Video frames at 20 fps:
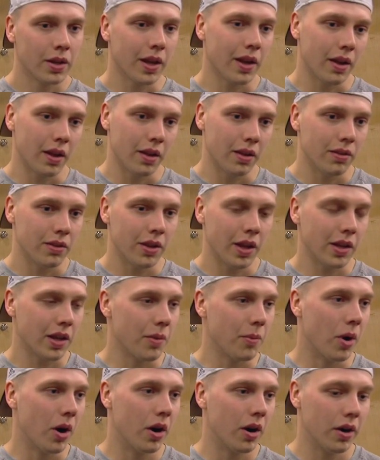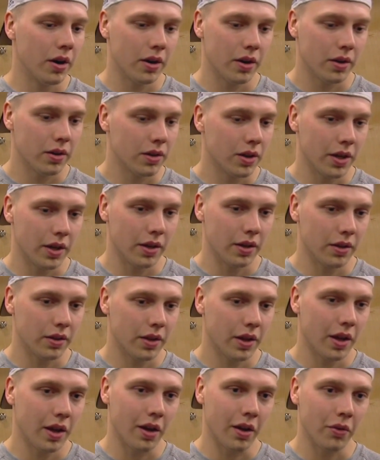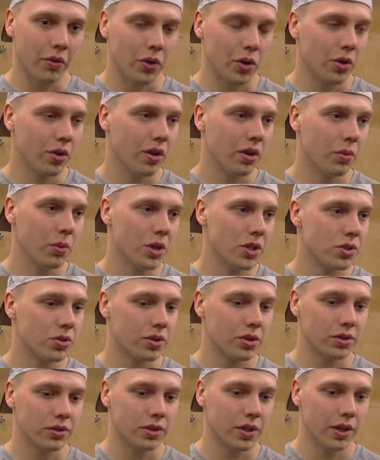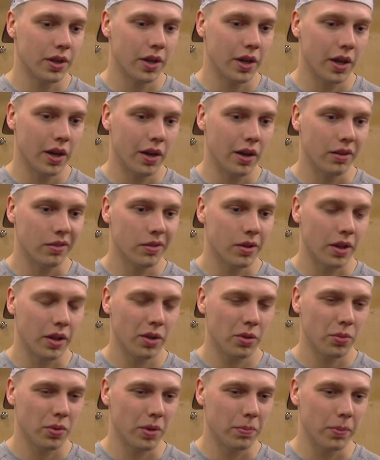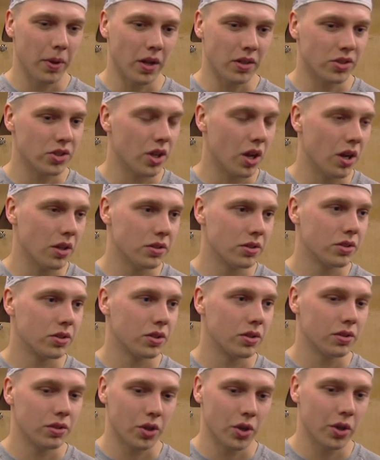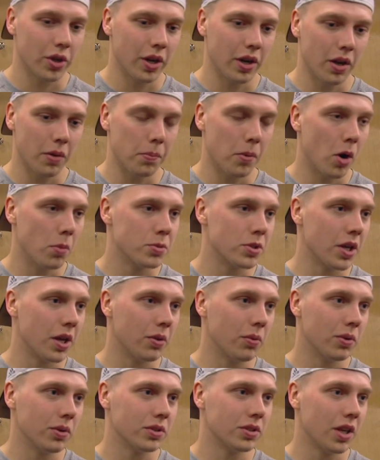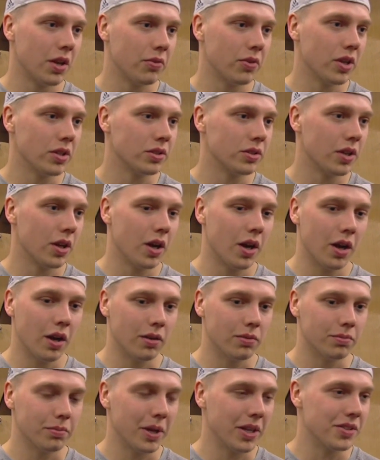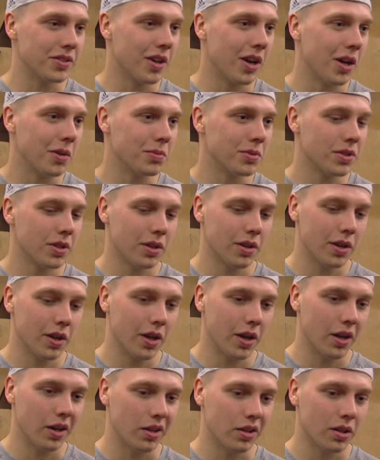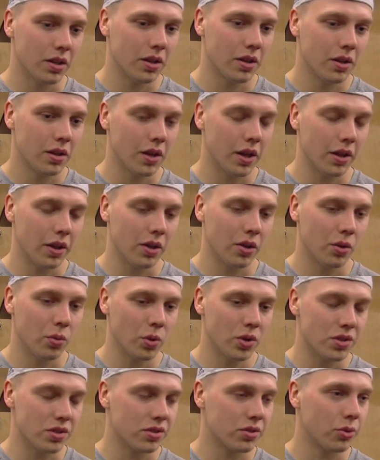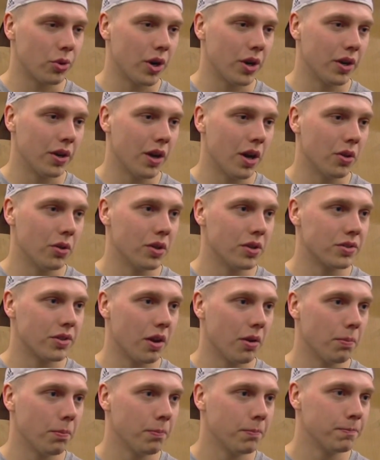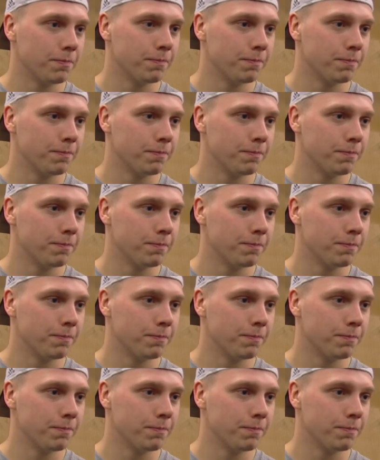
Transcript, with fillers: Yeah, they came hard. Like they have good individuals, and uh, I think we blocked shots good, and uh, Bob saved, saved us uh, many times, and uh, I think we just grinded out this game.